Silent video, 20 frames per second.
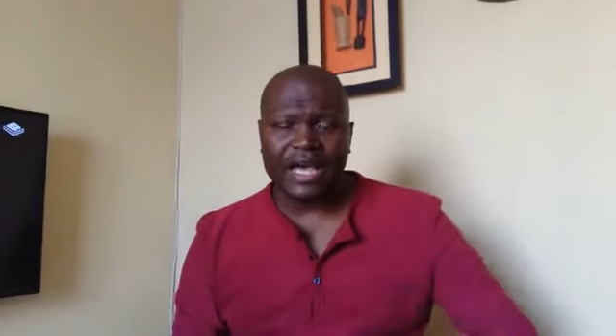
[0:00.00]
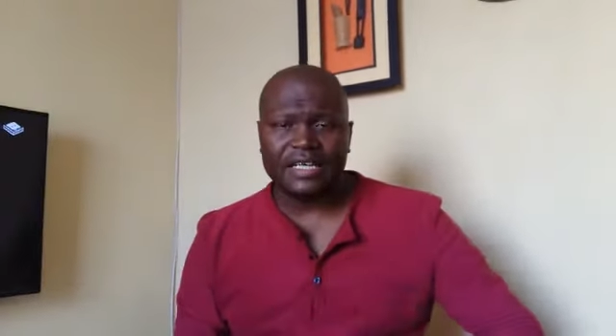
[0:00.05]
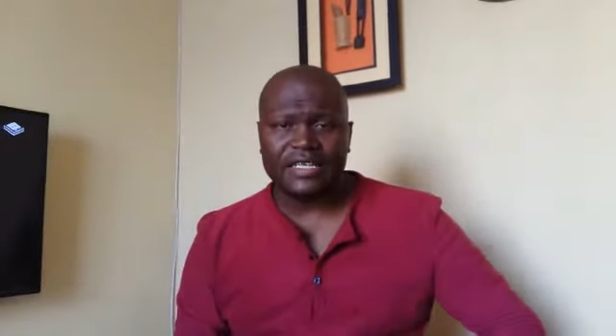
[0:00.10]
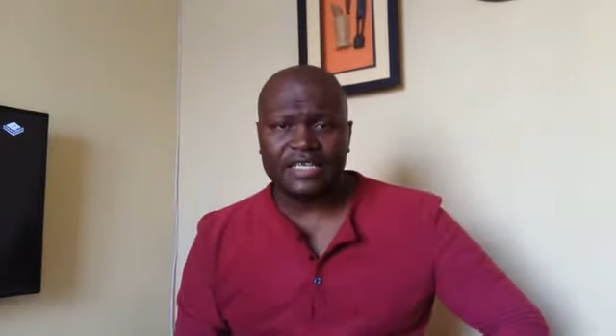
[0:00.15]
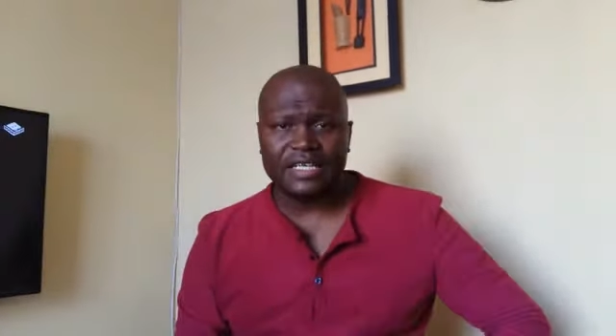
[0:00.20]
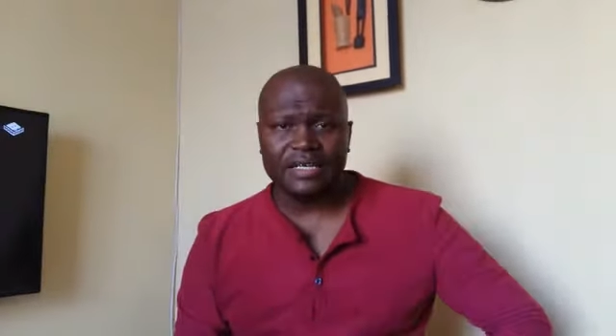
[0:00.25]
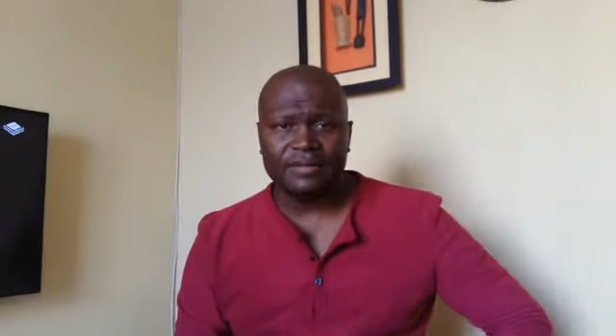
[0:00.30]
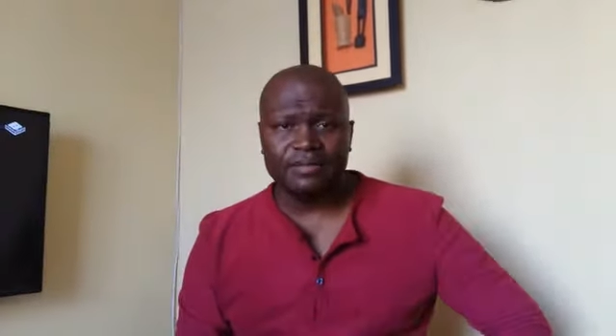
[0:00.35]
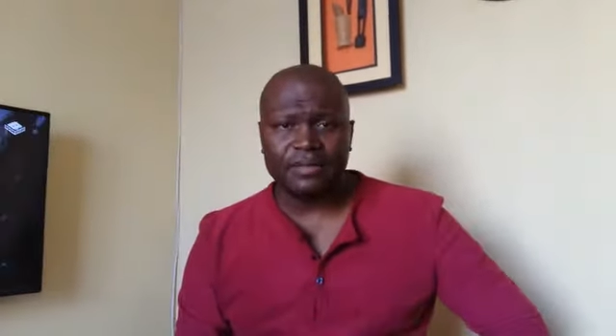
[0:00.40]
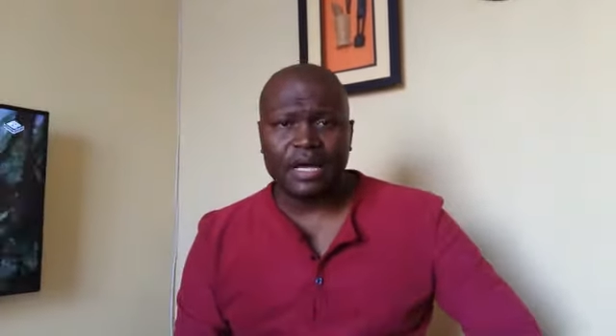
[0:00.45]

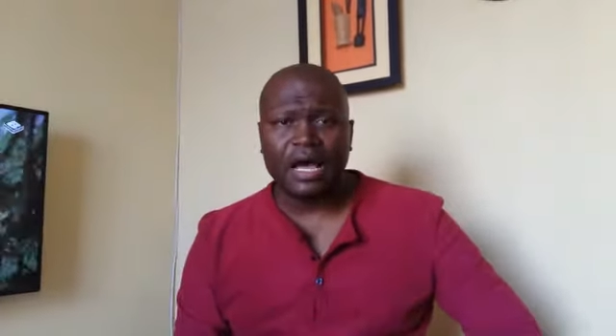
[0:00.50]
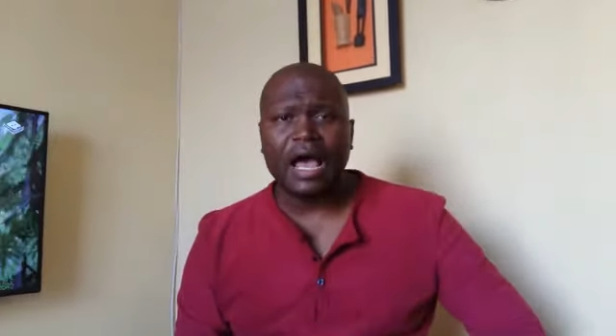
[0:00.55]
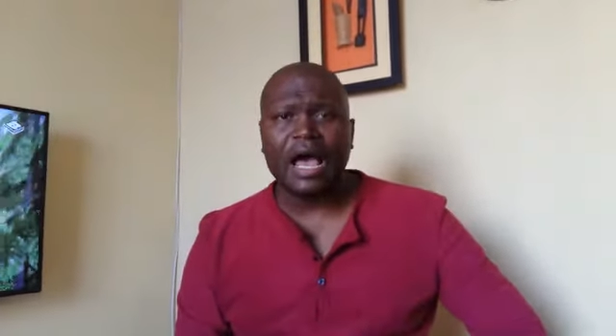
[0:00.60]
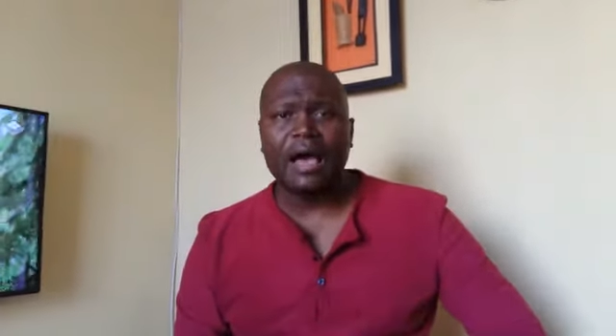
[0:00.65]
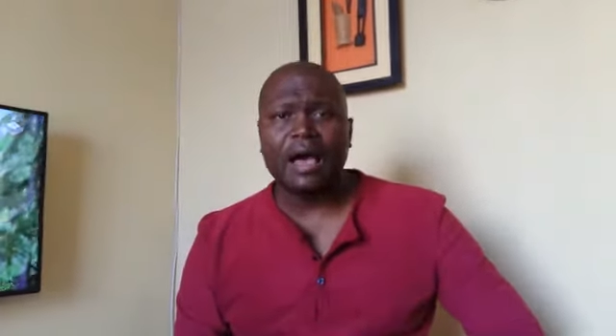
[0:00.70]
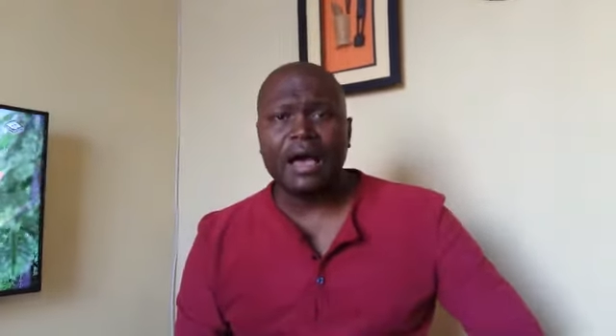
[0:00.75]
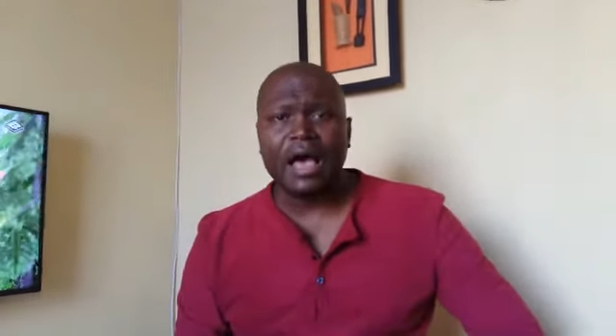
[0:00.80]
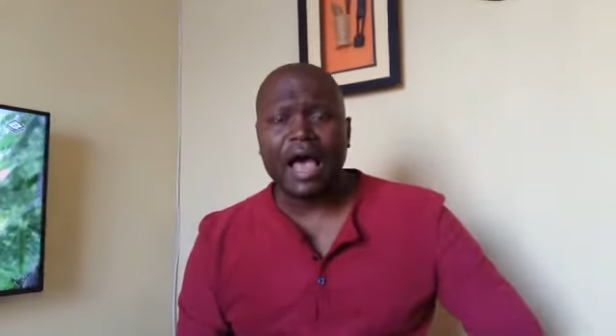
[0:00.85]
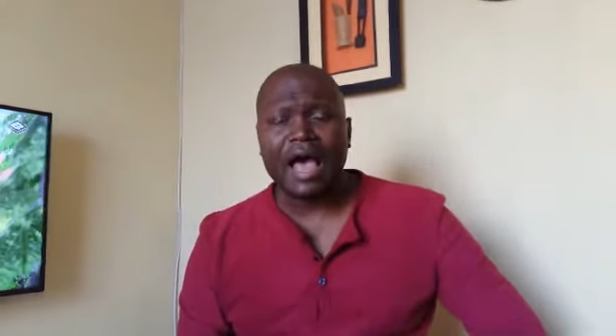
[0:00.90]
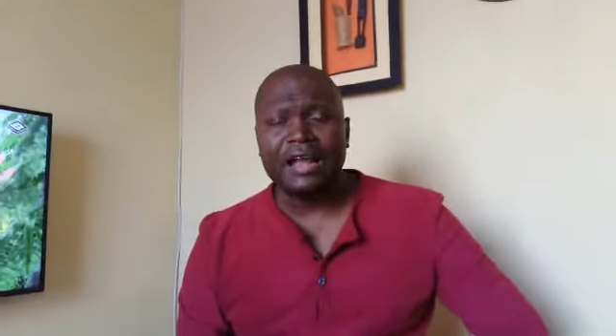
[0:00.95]

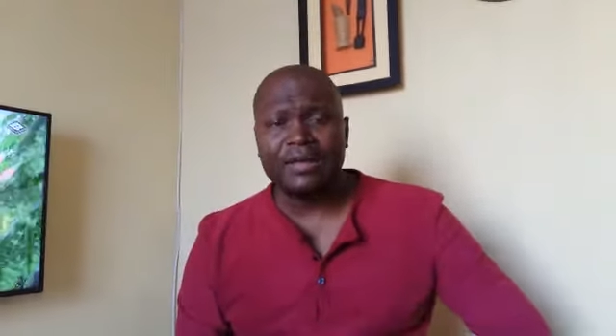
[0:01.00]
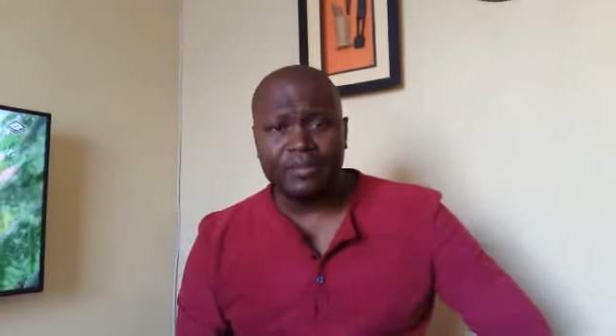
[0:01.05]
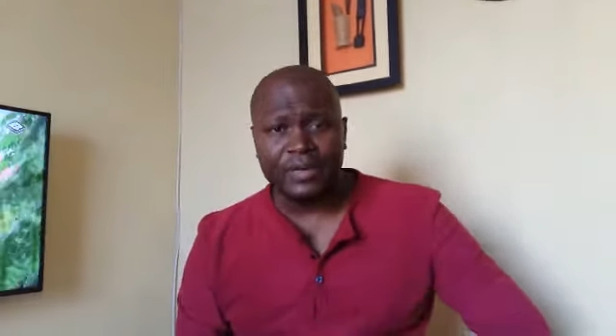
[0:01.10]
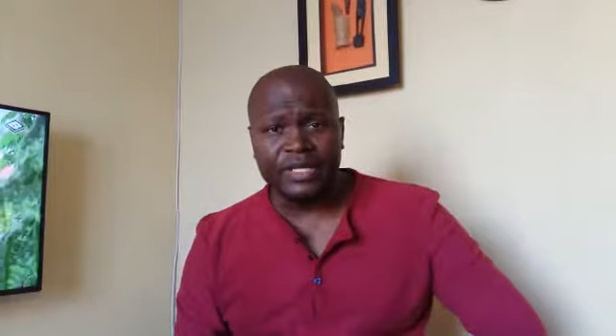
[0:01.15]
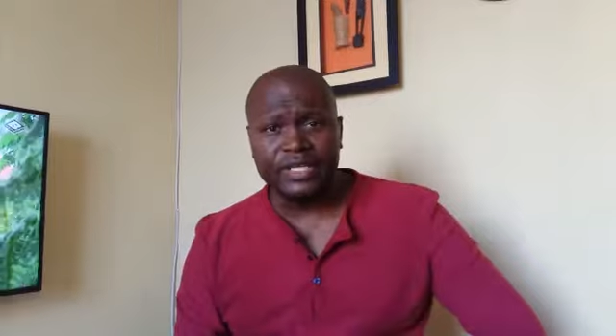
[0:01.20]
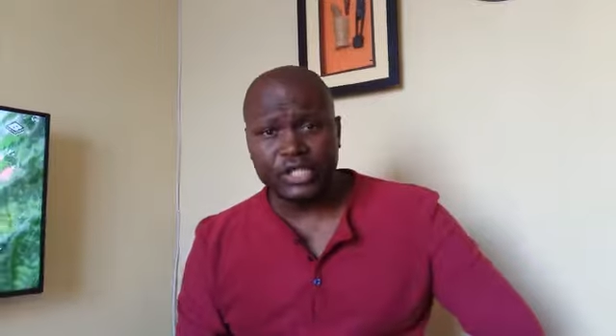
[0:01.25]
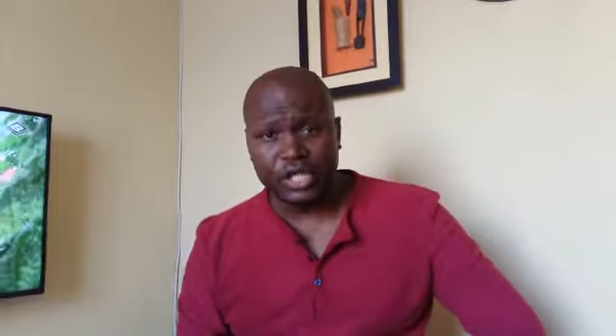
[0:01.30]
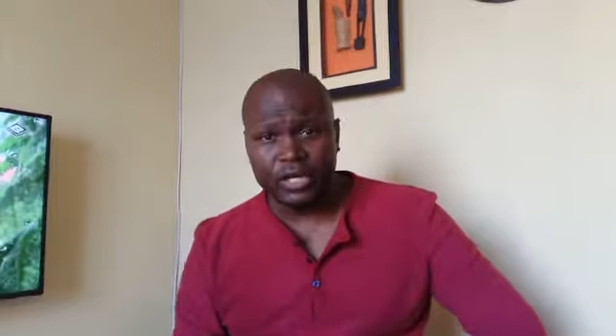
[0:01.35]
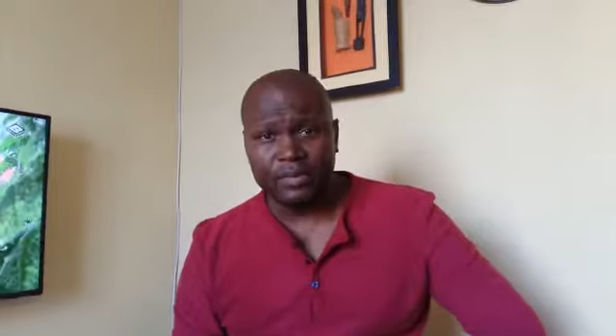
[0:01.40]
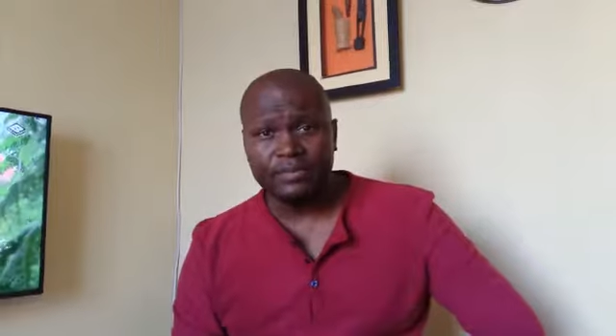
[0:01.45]

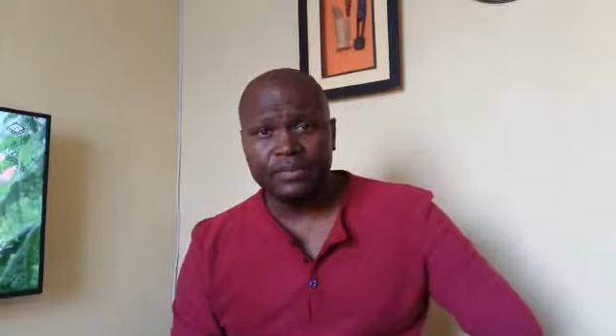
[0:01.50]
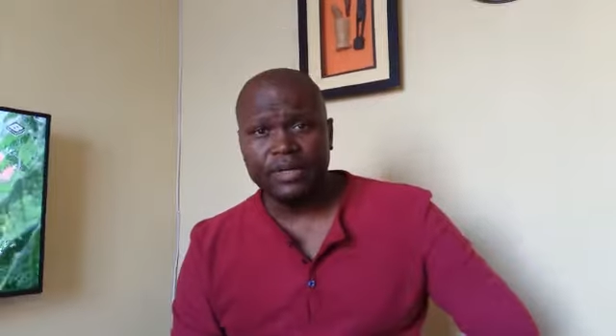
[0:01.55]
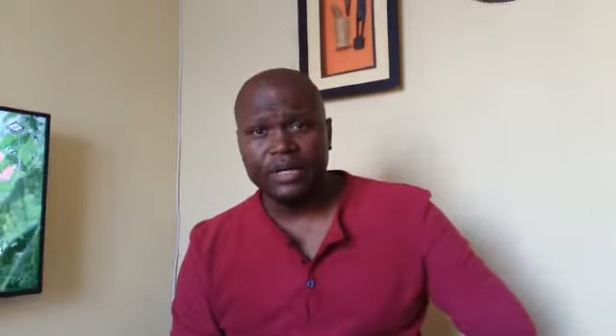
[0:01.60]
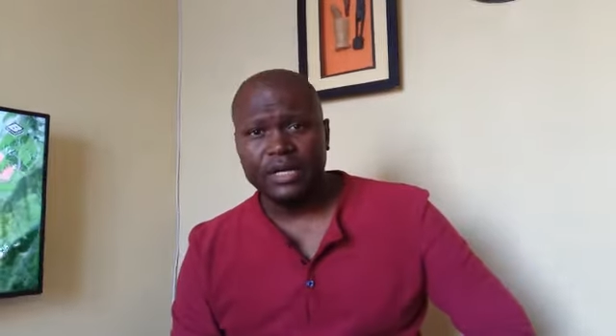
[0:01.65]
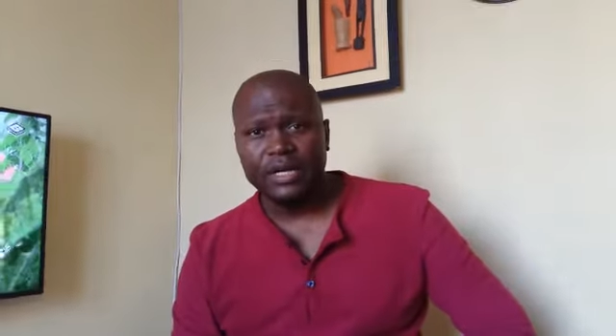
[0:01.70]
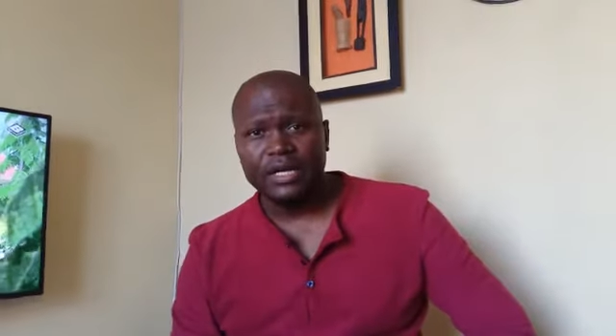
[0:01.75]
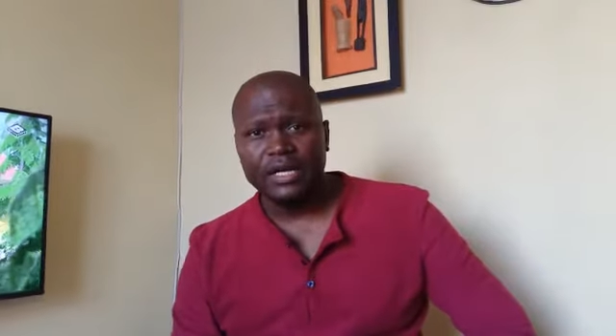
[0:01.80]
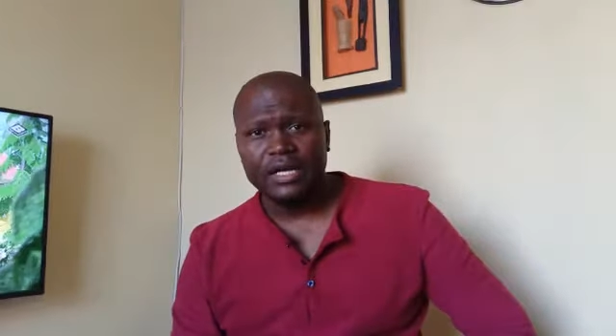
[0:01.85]
admin team,